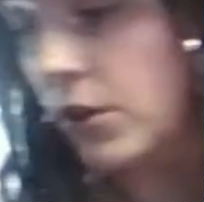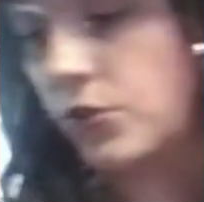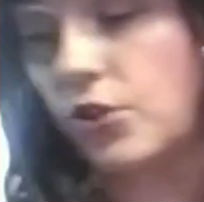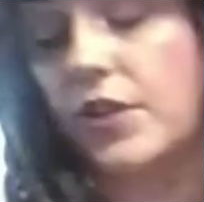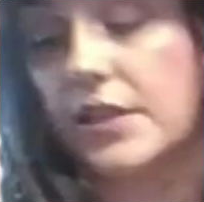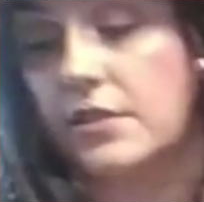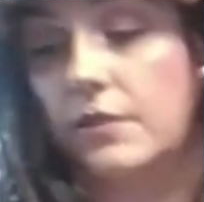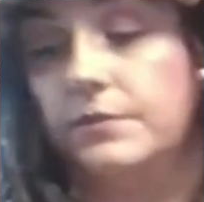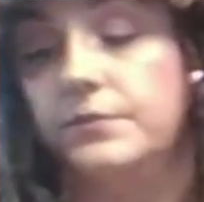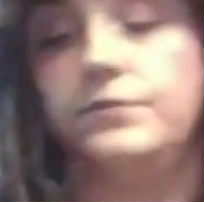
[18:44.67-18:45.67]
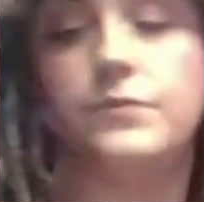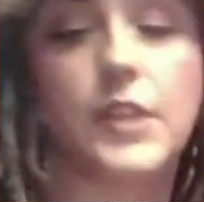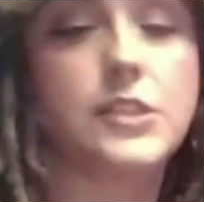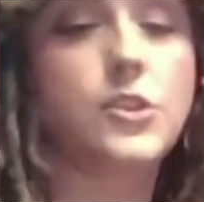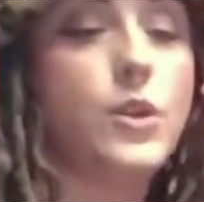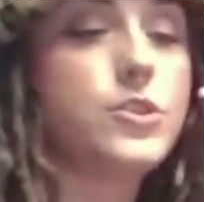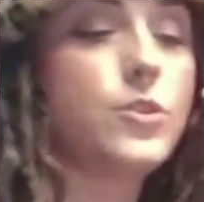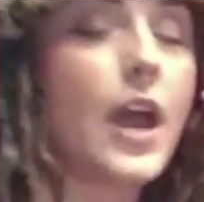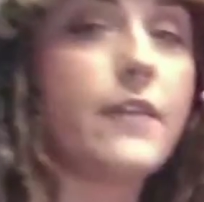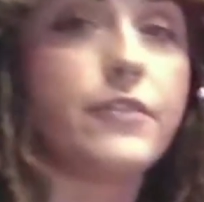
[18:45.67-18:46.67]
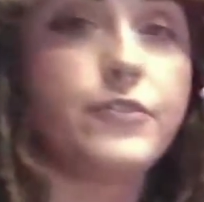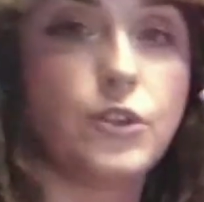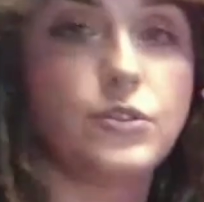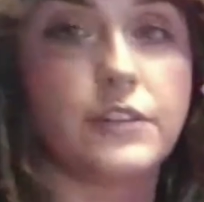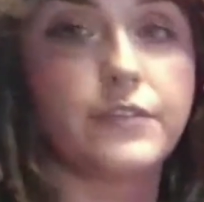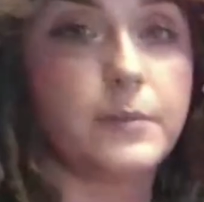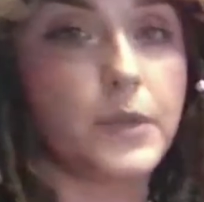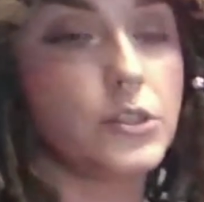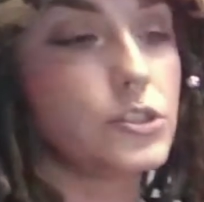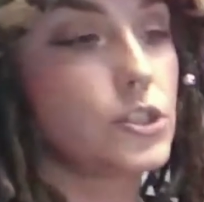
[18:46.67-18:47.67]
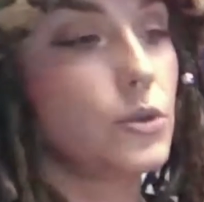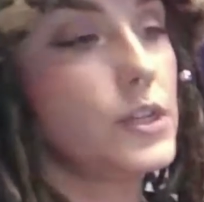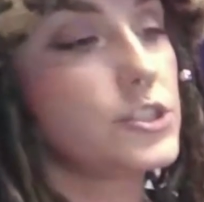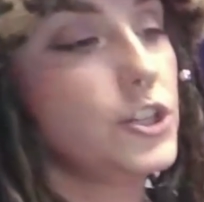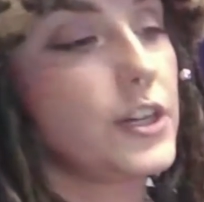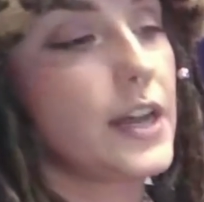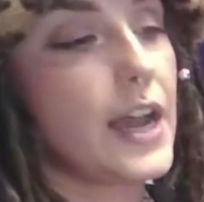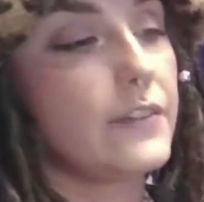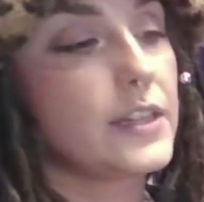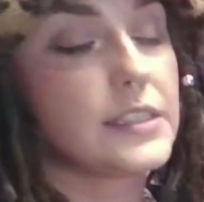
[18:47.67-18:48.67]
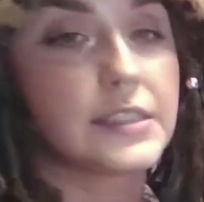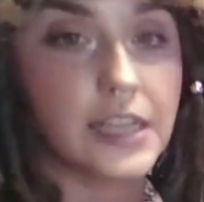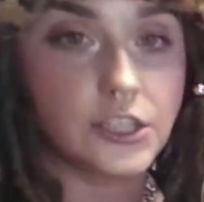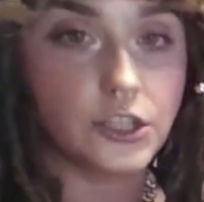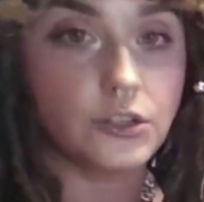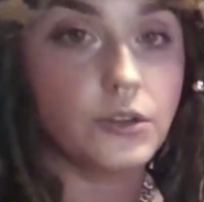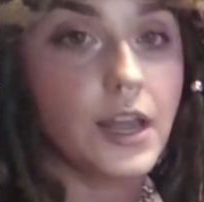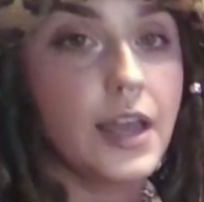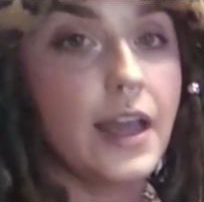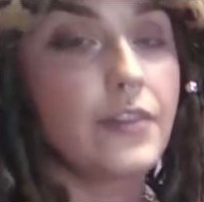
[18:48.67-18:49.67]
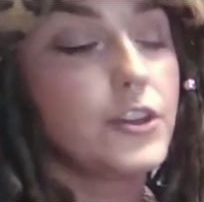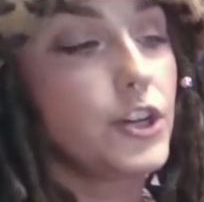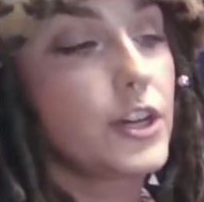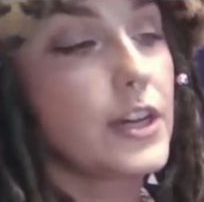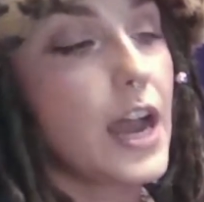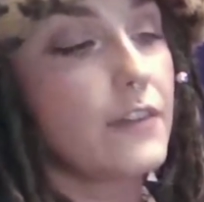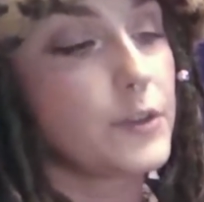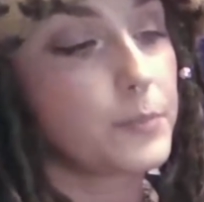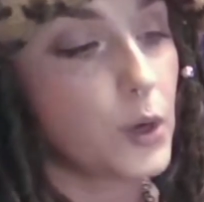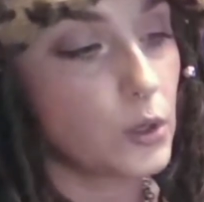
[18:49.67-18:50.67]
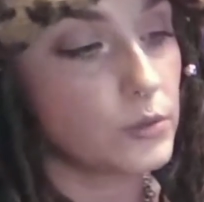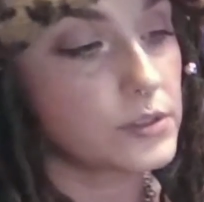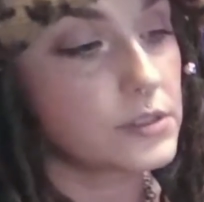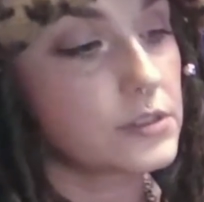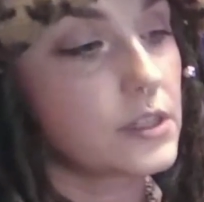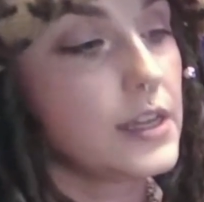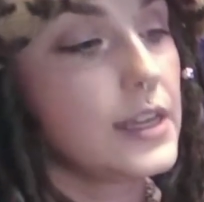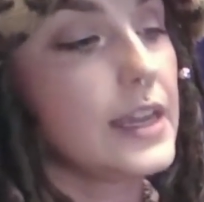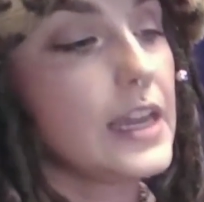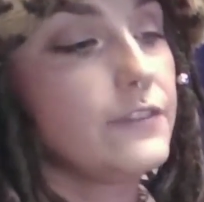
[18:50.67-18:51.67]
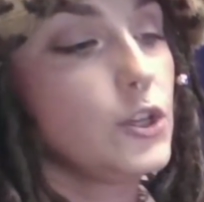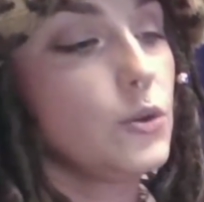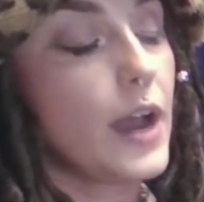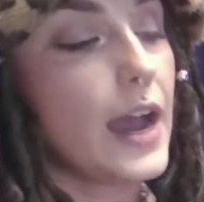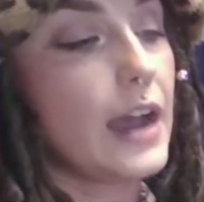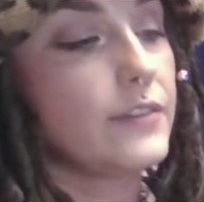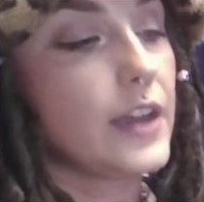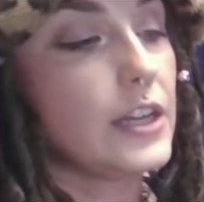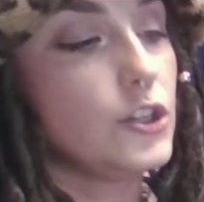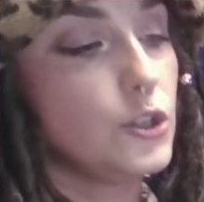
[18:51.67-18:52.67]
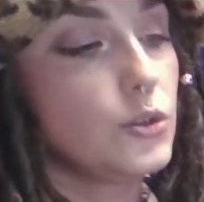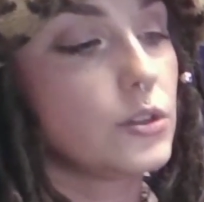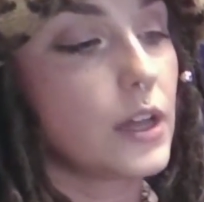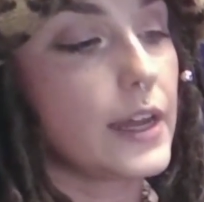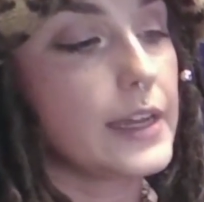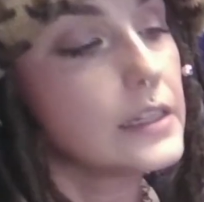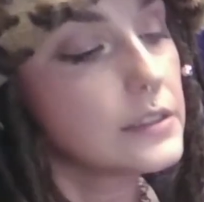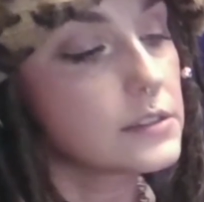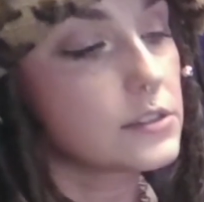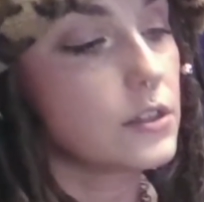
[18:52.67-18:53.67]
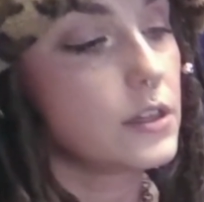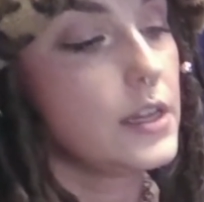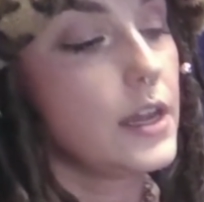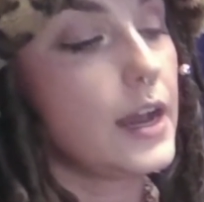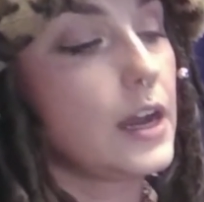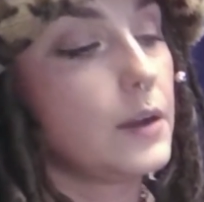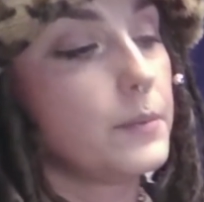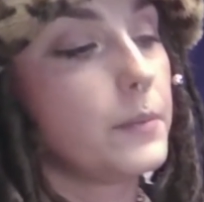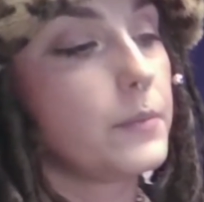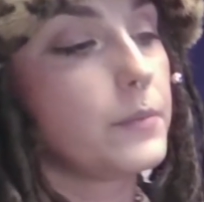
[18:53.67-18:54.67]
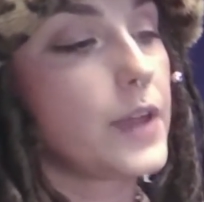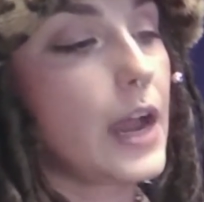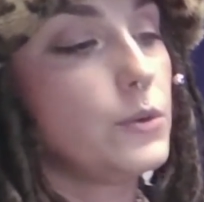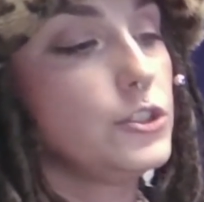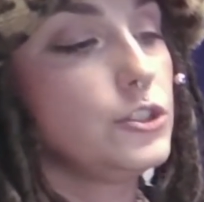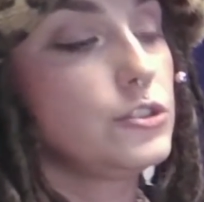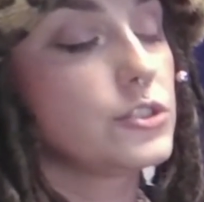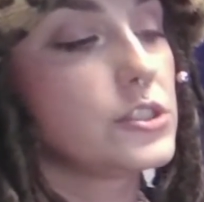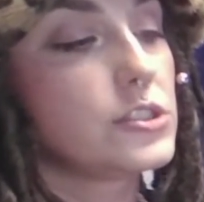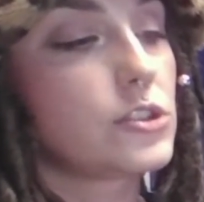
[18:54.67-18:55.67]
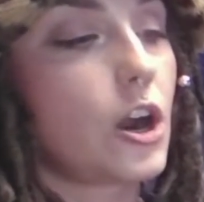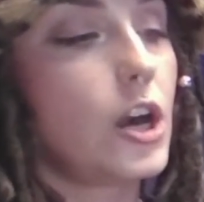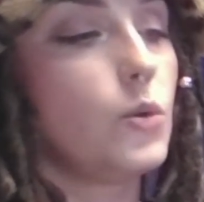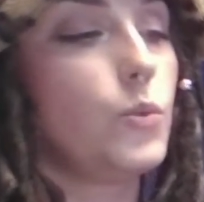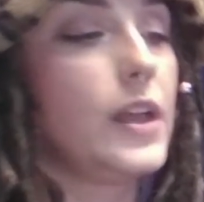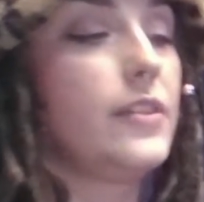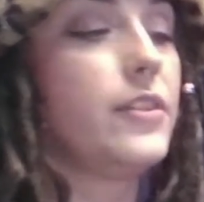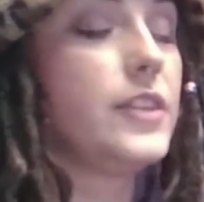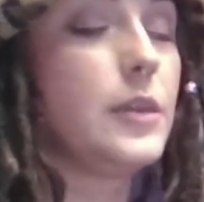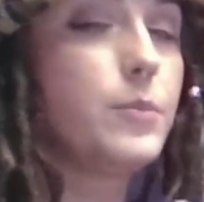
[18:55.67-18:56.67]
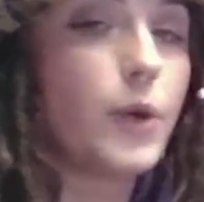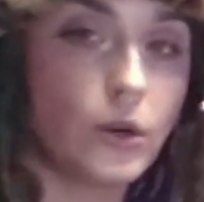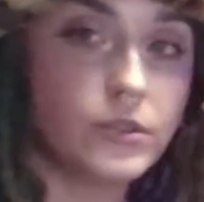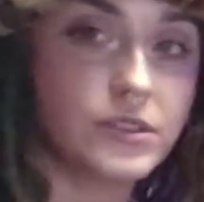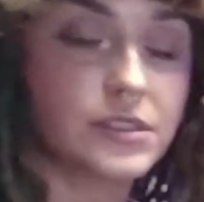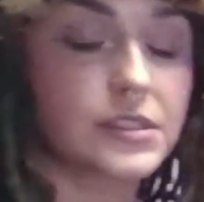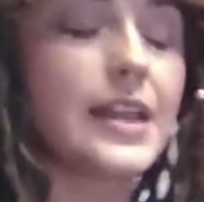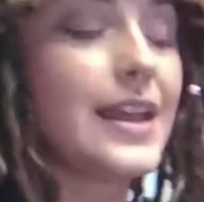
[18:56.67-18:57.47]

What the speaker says: So this is going to have a few different modes to it. So you're going to have continued, and then you're going to have the pulse. If you have a new client, I will usually start with the pulse